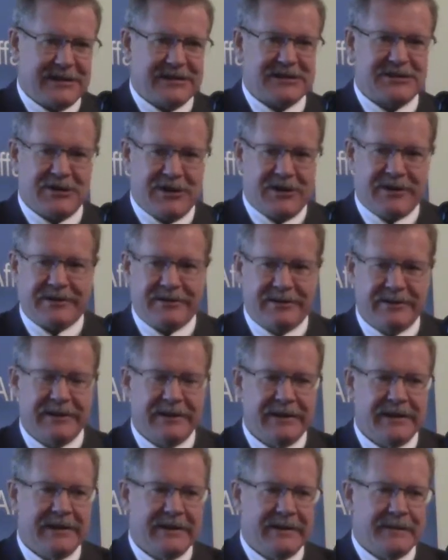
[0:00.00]
it's not.
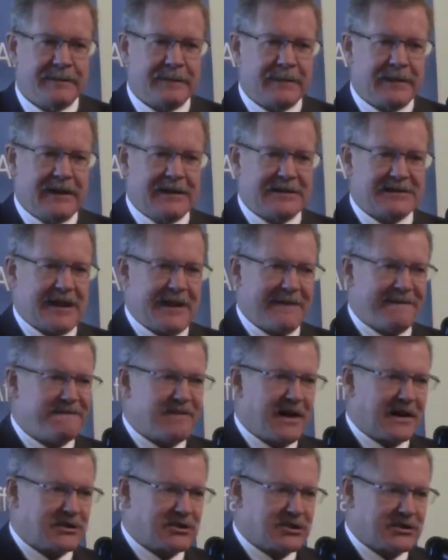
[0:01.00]
It's a
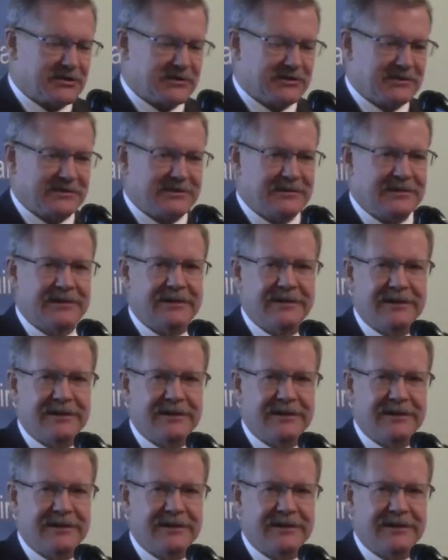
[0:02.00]
functional,